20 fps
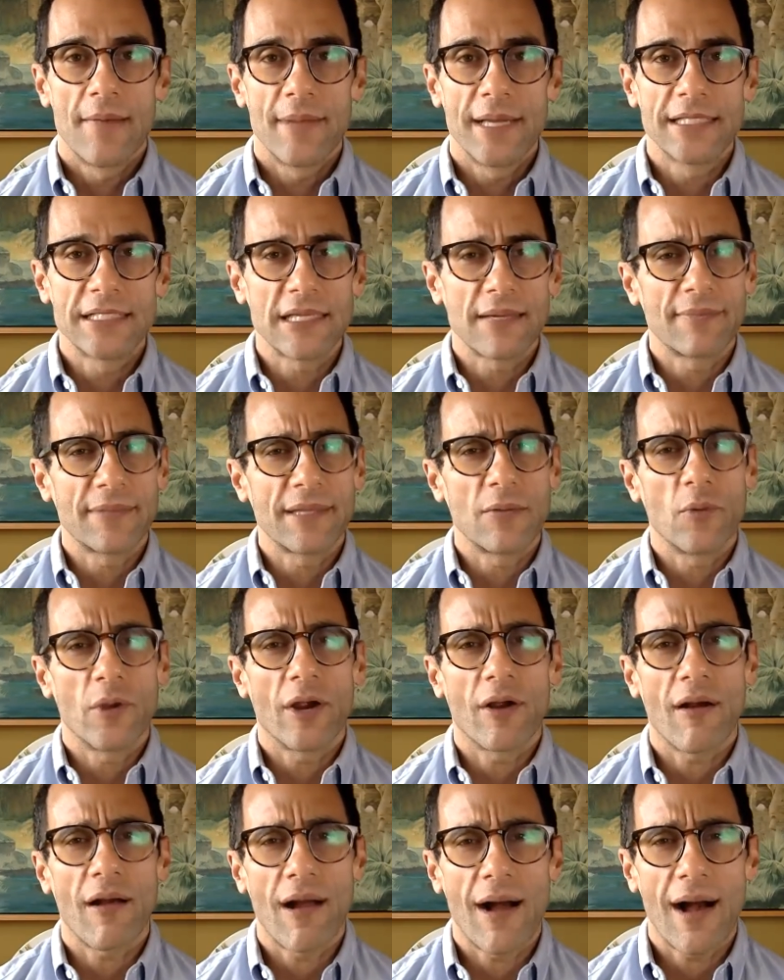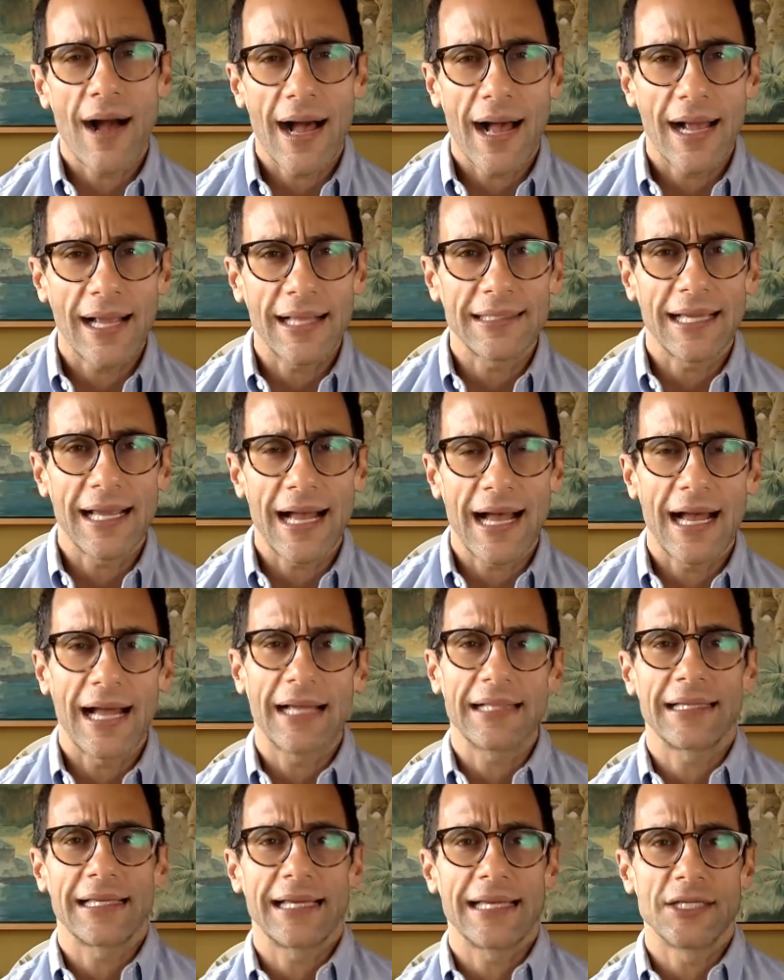It's something we are highly,
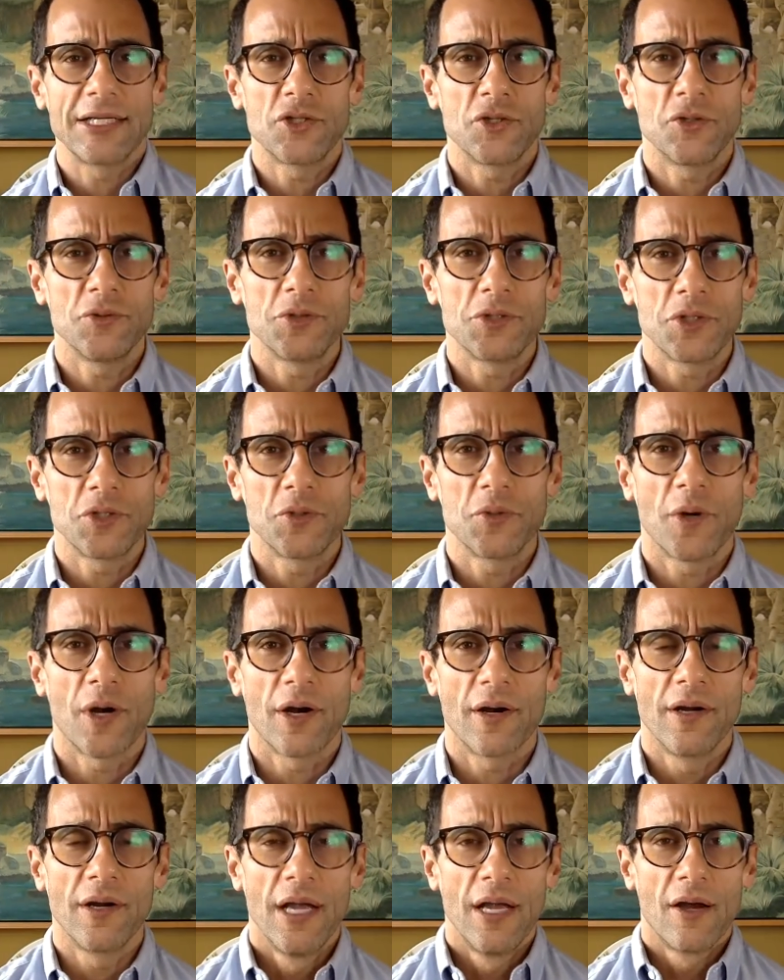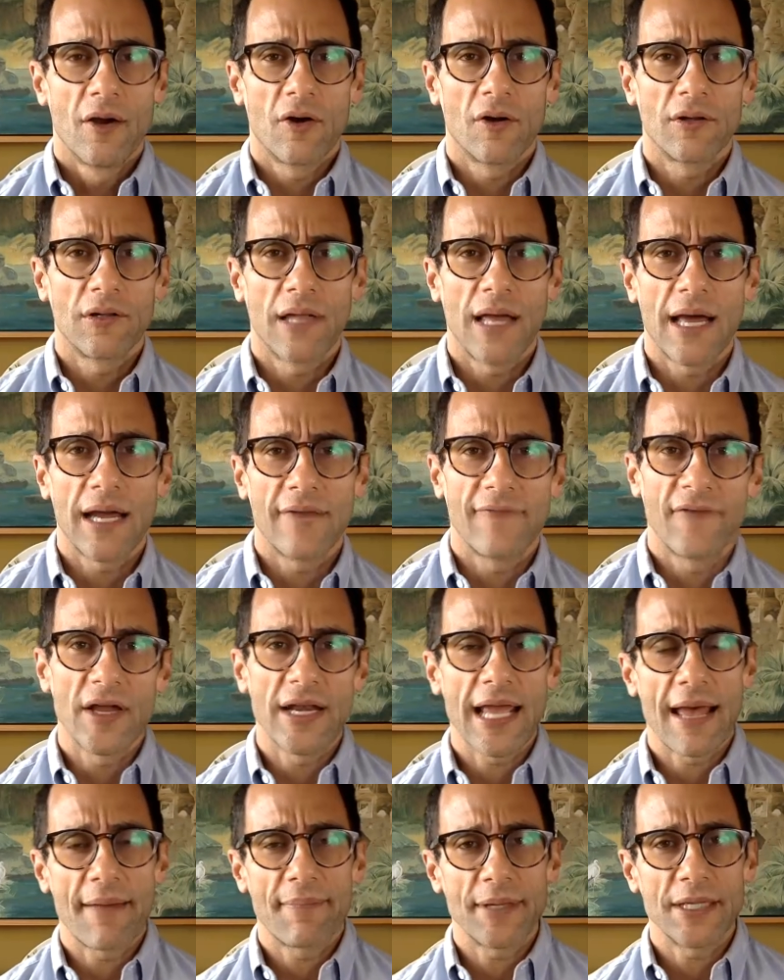highly in tune to. Are a lot of
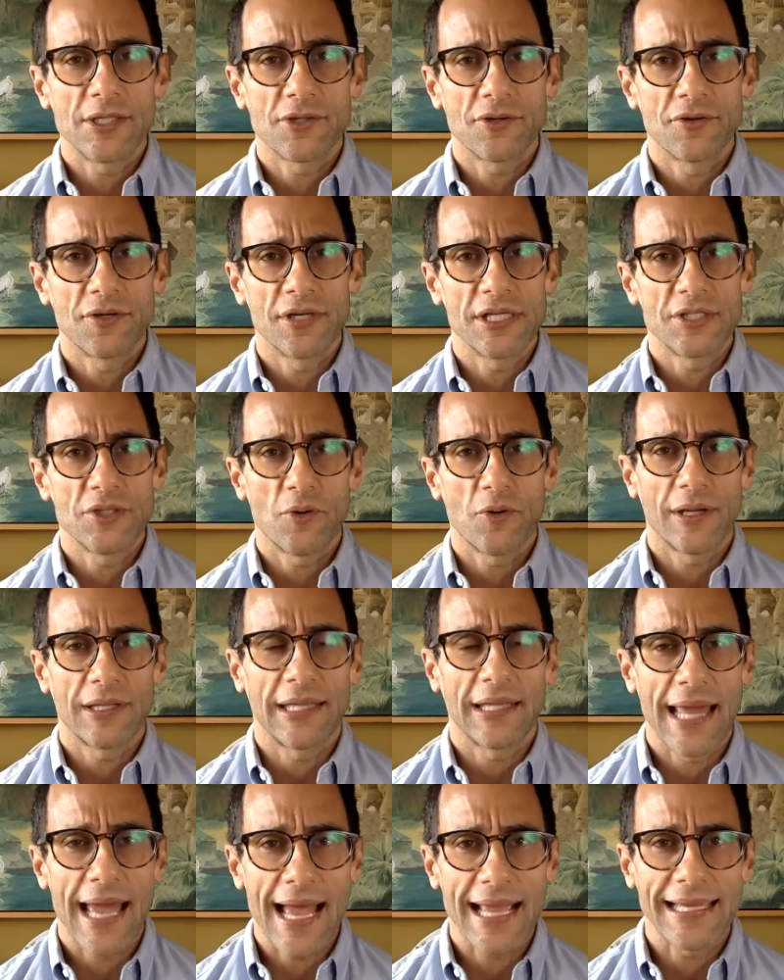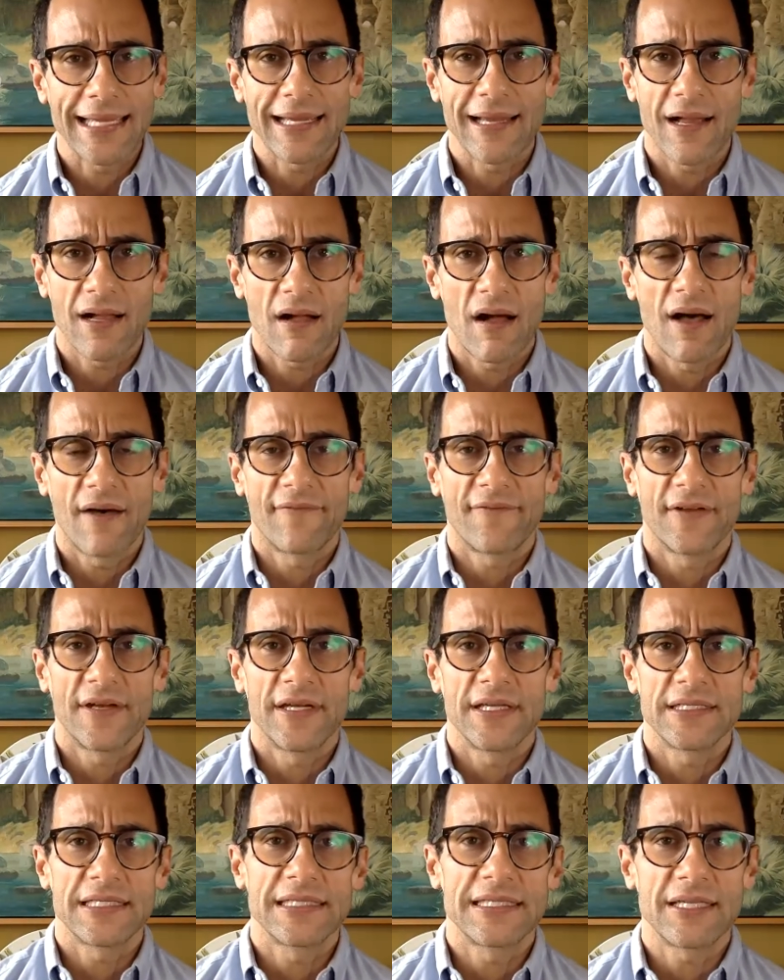unhappy attorneys who are lagging in
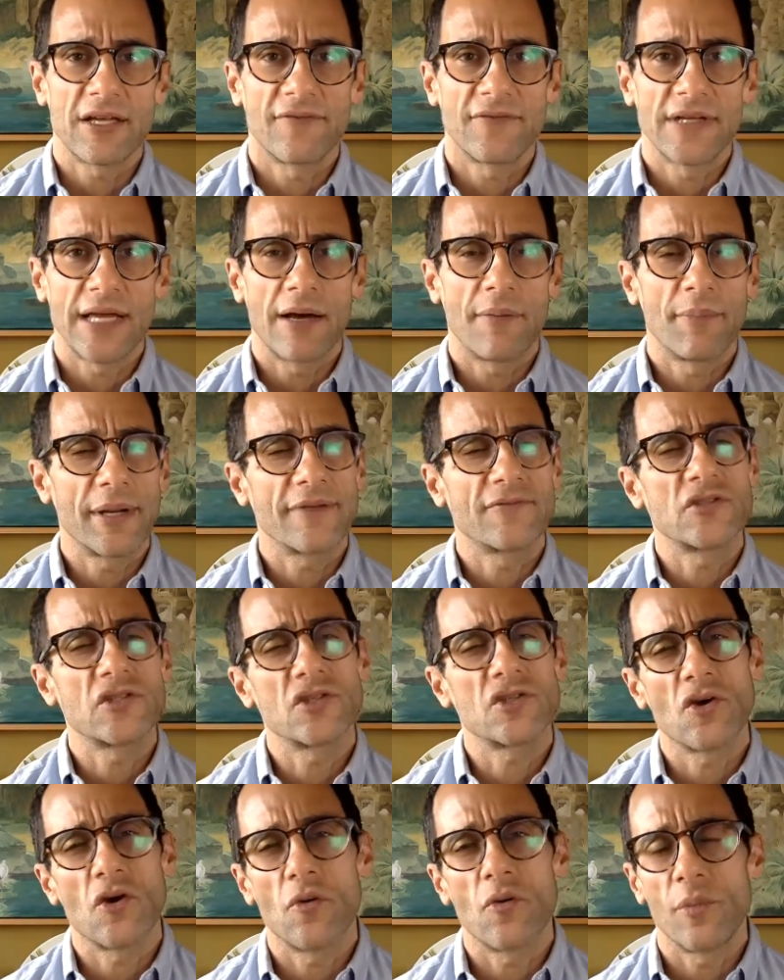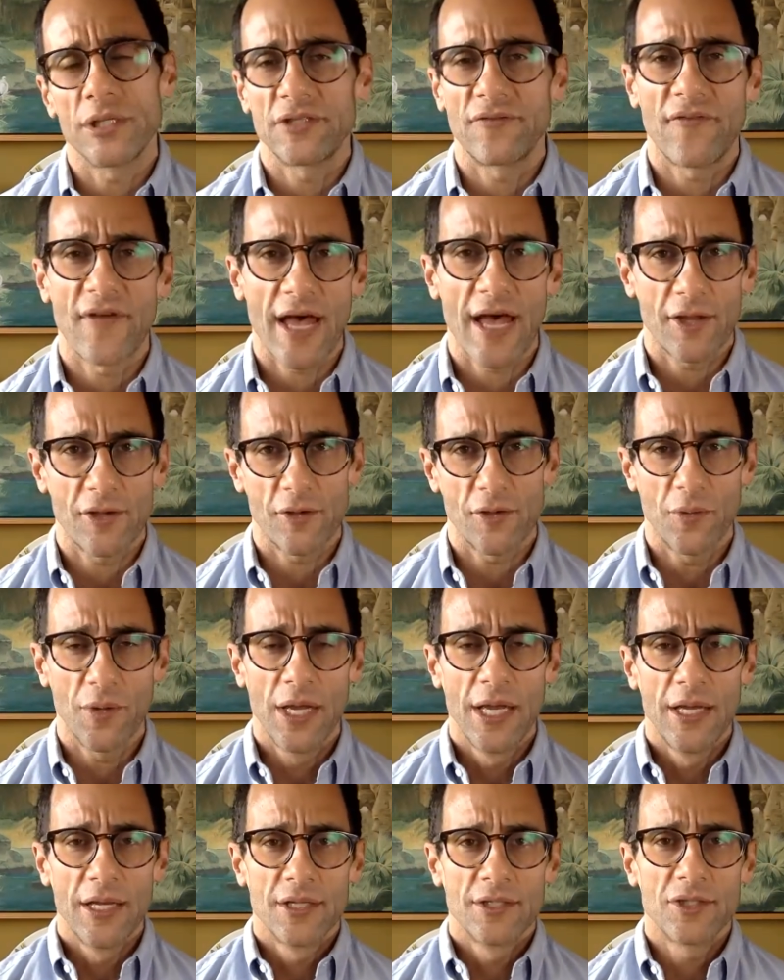confidence and self-doubt, but have so much value
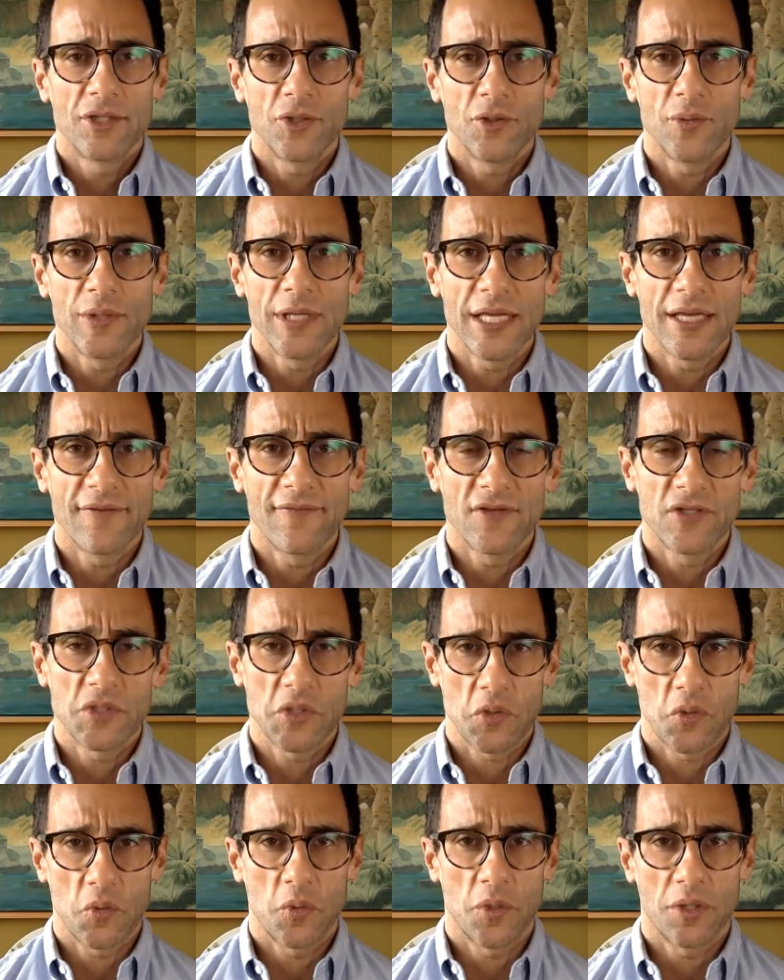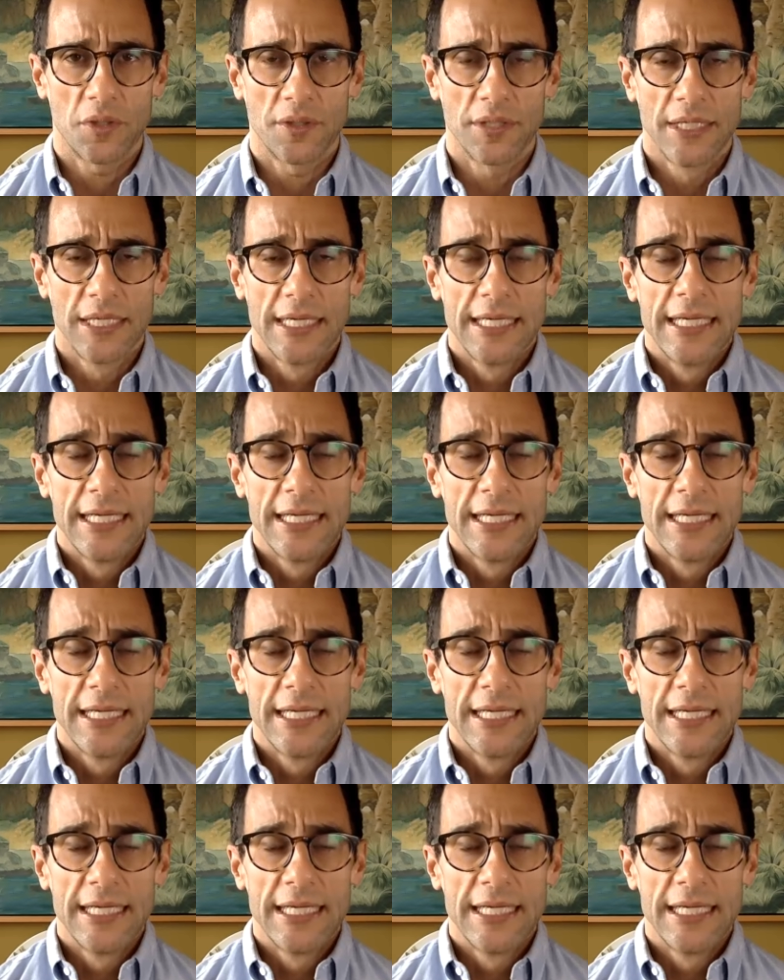to give to the world.